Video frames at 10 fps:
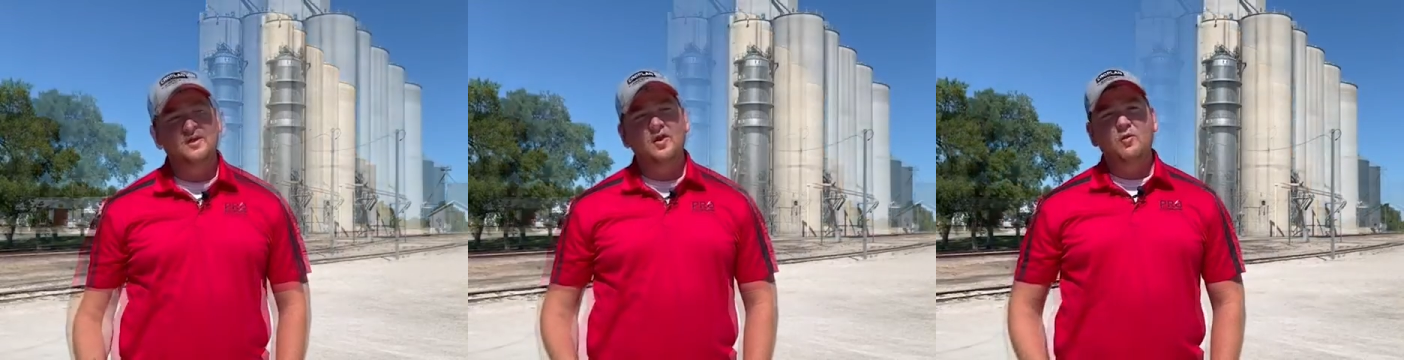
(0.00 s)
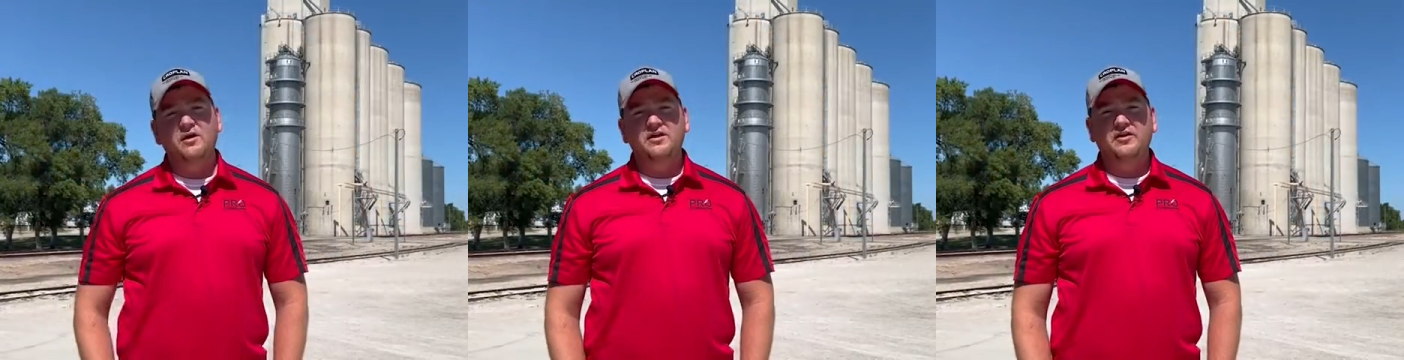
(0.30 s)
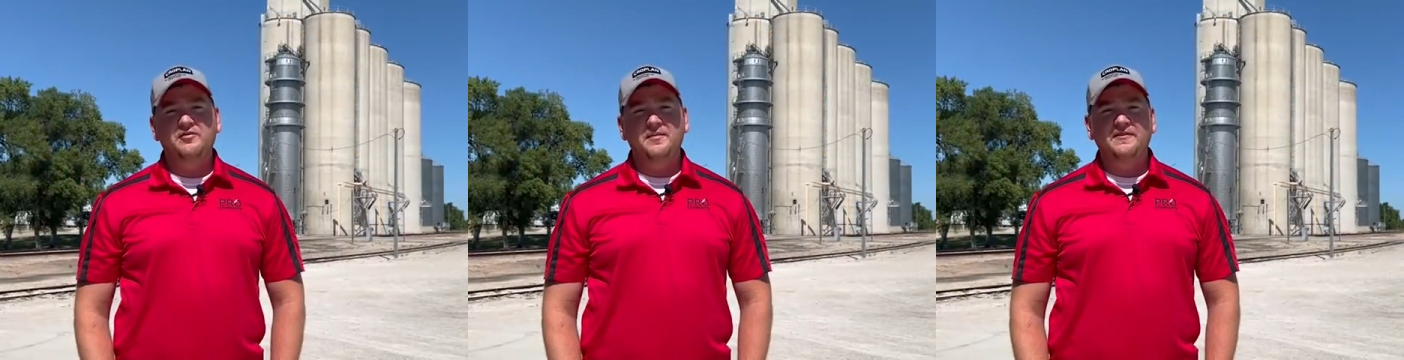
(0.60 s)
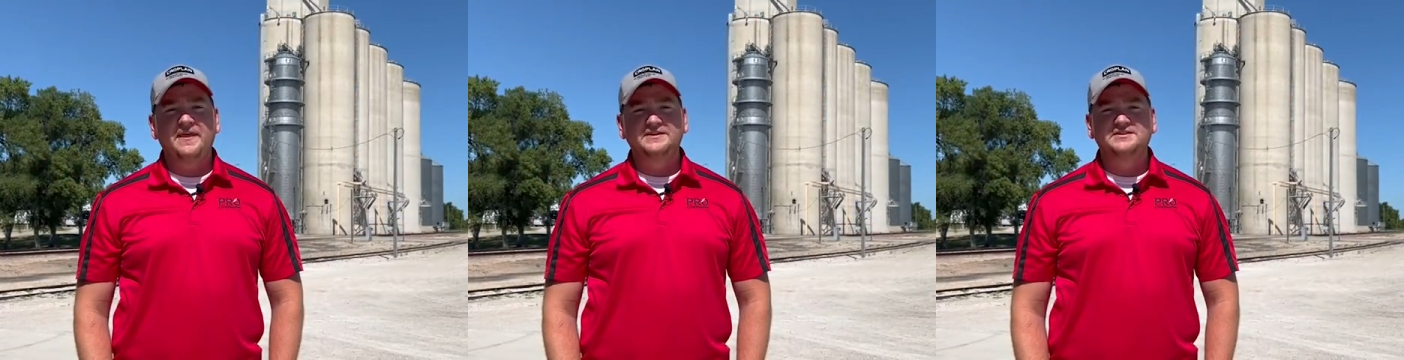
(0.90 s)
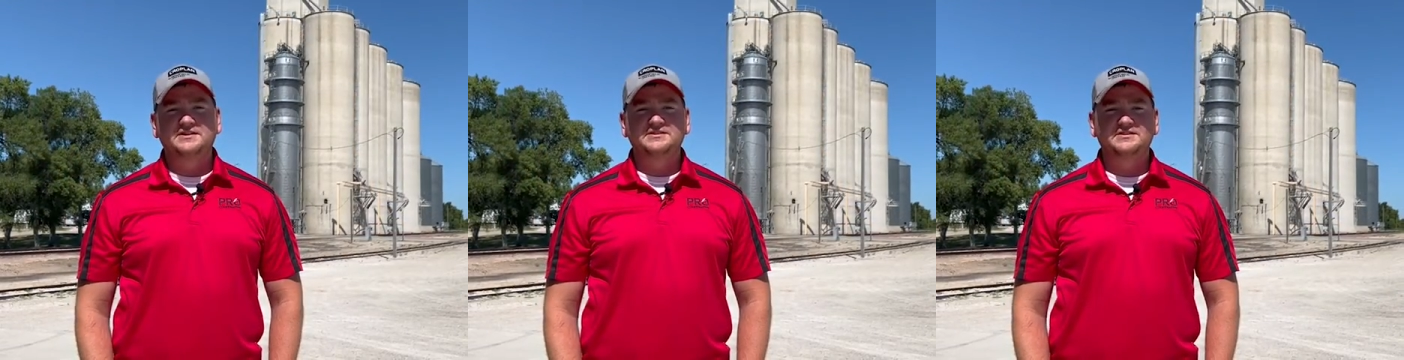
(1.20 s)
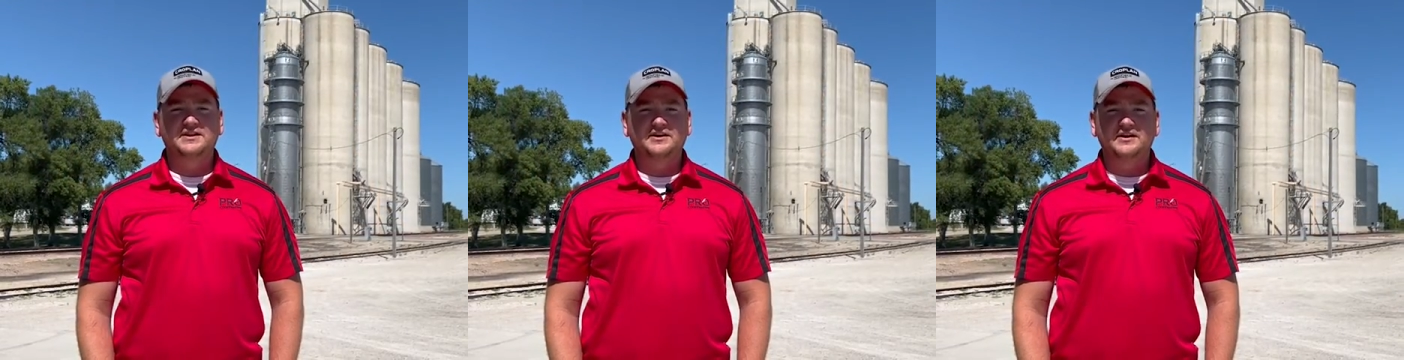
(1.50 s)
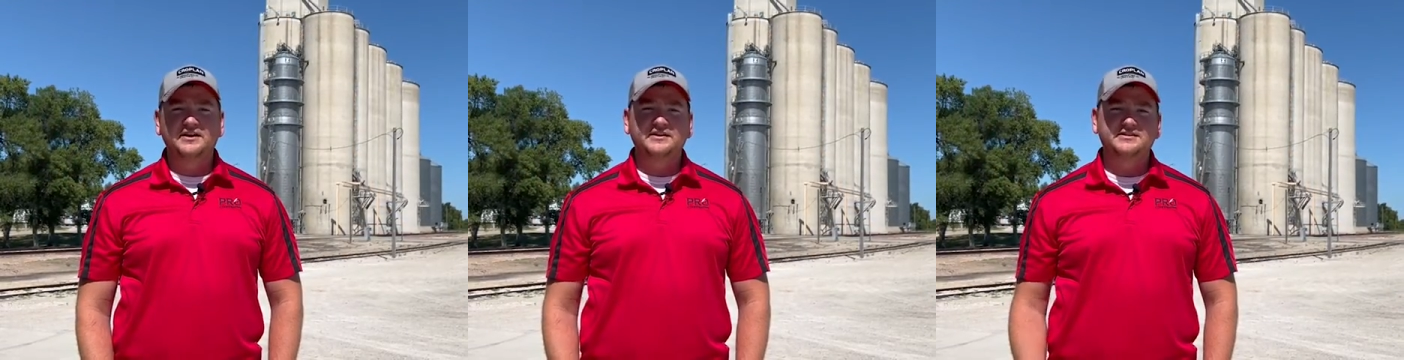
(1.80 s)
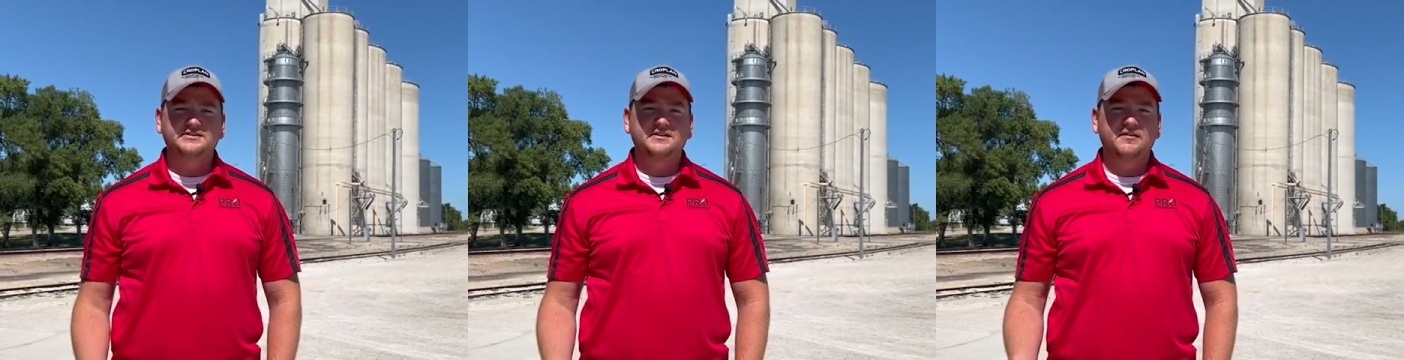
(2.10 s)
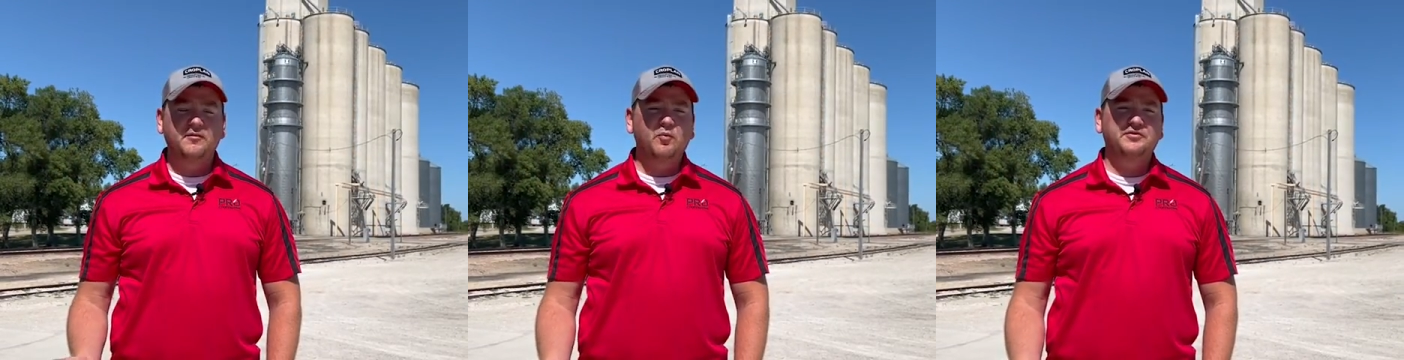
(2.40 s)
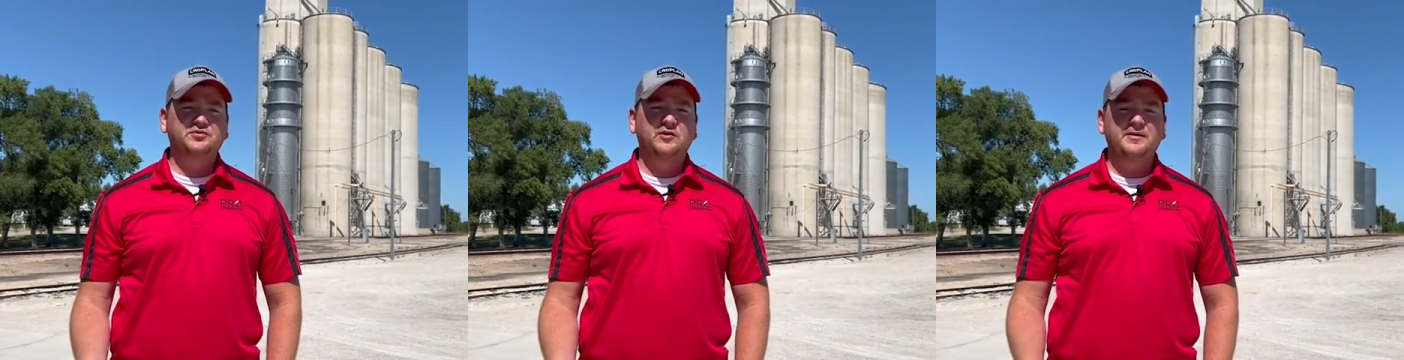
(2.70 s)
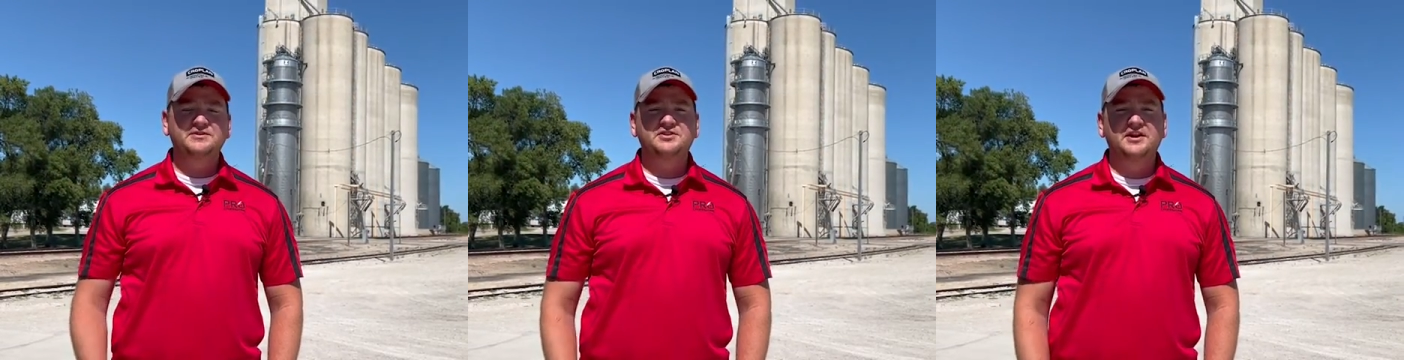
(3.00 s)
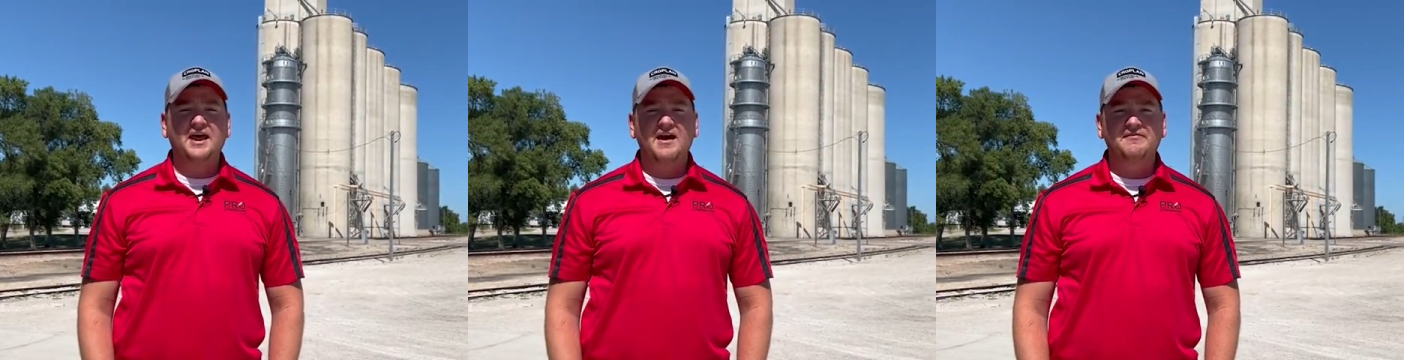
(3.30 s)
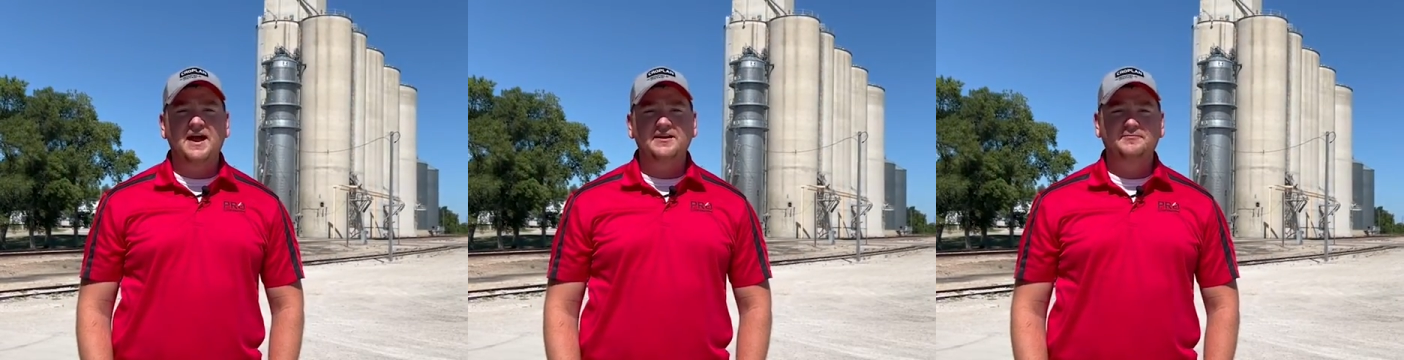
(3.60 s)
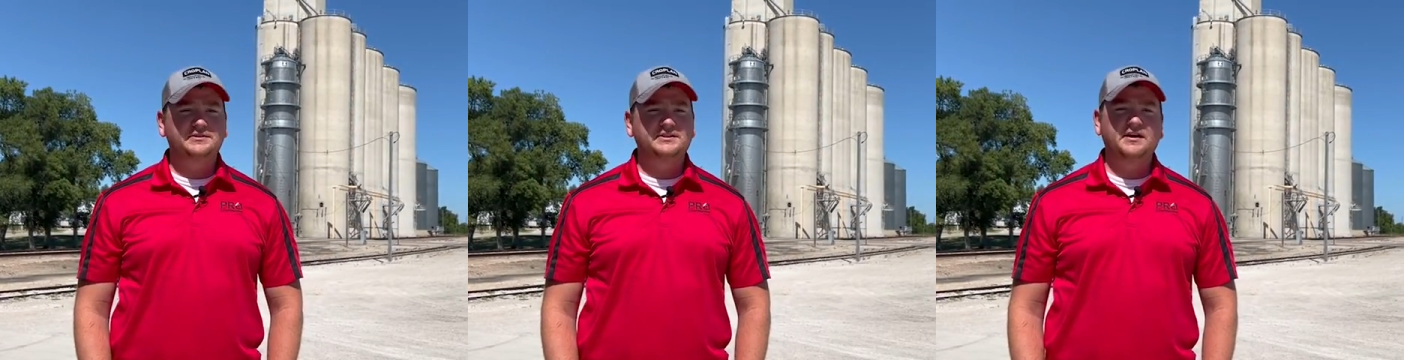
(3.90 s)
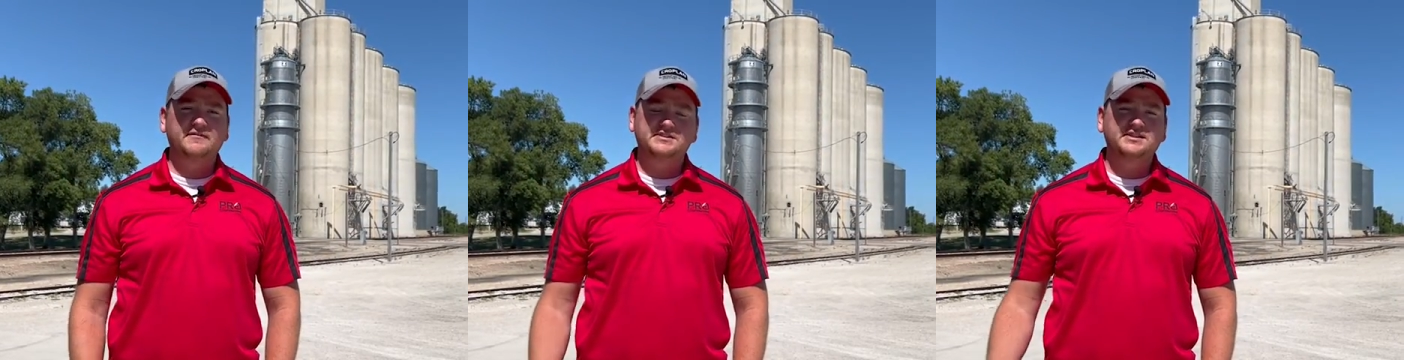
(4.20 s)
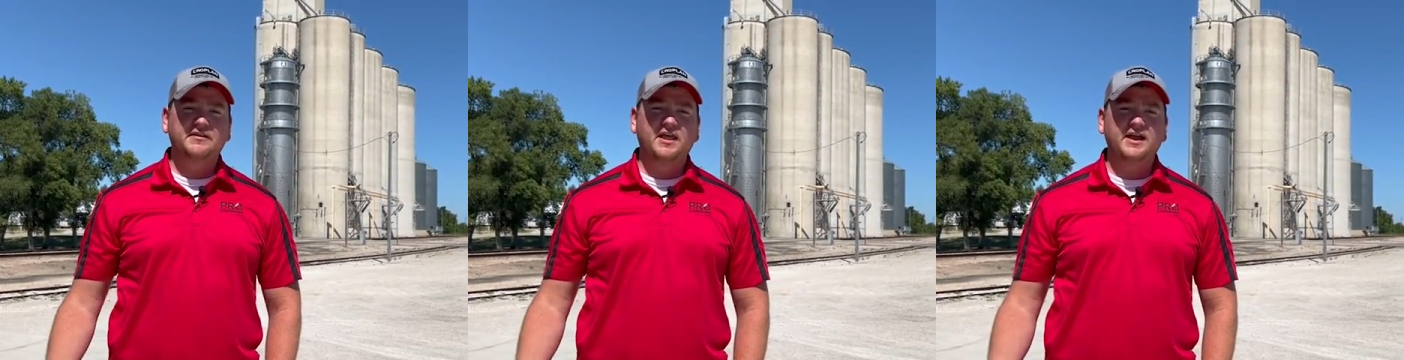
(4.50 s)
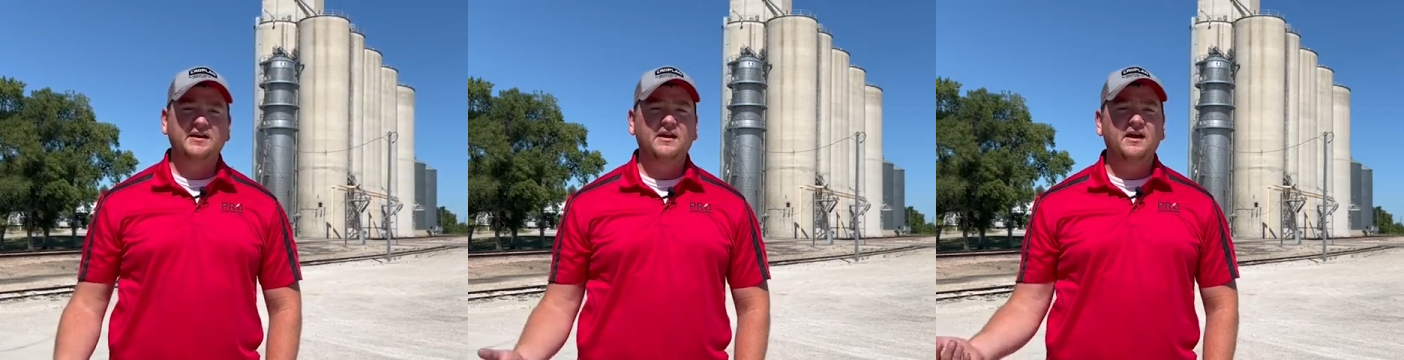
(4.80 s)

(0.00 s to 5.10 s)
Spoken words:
One of the other main things to consider is with soybeans, you need to have 90% of the sunlight